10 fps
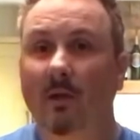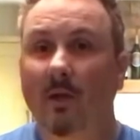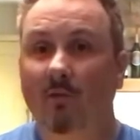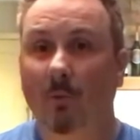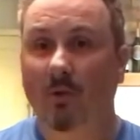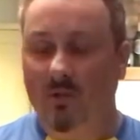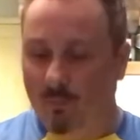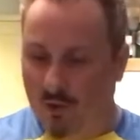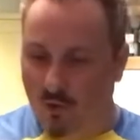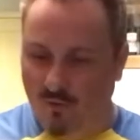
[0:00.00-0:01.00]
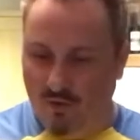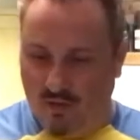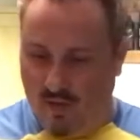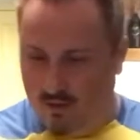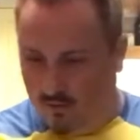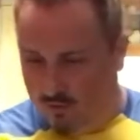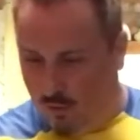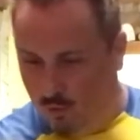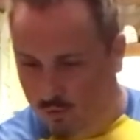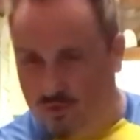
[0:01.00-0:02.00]
If you put something over the kettle that
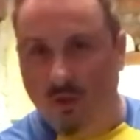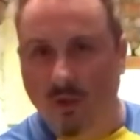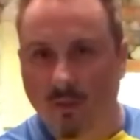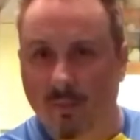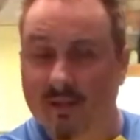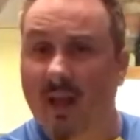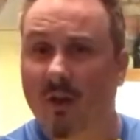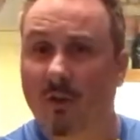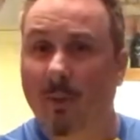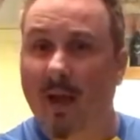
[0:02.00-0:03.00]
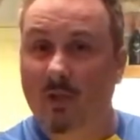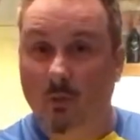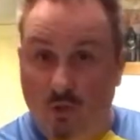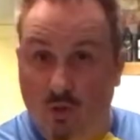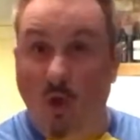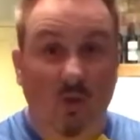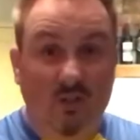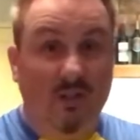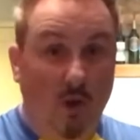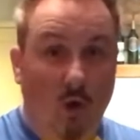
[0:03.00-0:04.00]
holds the bit down at the back so it's just
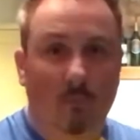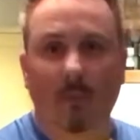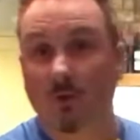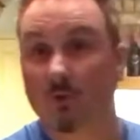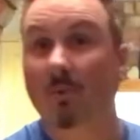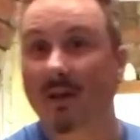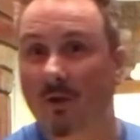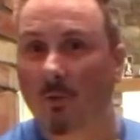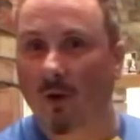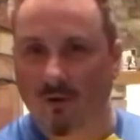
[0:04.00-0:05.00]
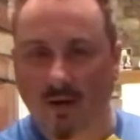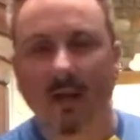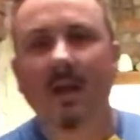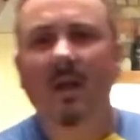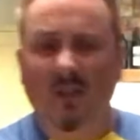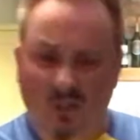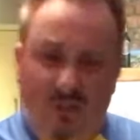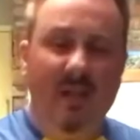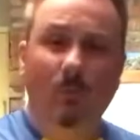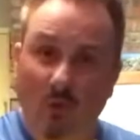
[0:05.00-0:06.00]
constantly on, make sure there's plenty of water in it, and the
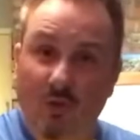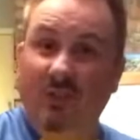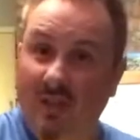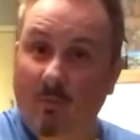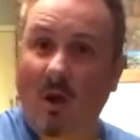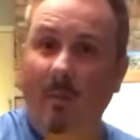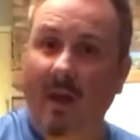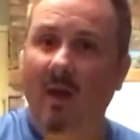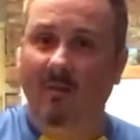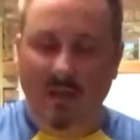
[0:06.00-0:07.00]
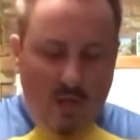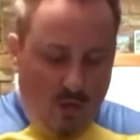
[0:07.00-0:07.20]
steam will just keep coming out of it.